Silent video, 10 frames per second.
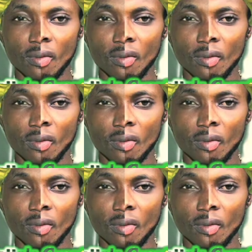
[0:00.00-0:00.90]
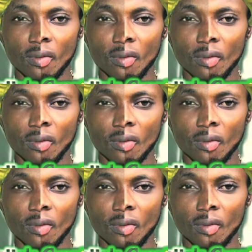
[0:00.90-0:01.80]

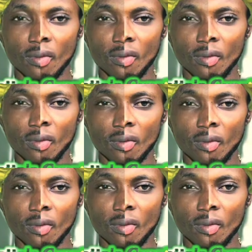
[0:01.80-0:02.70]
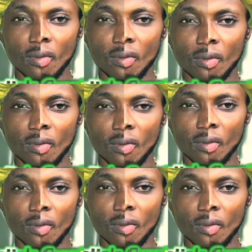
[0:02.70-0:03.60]

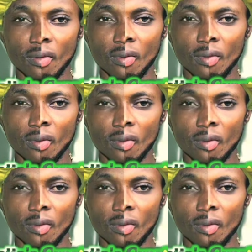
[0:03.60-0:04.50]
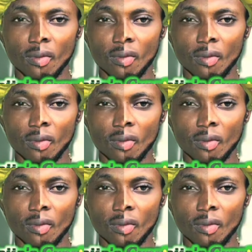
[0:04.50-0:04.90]
The person shown says nothing.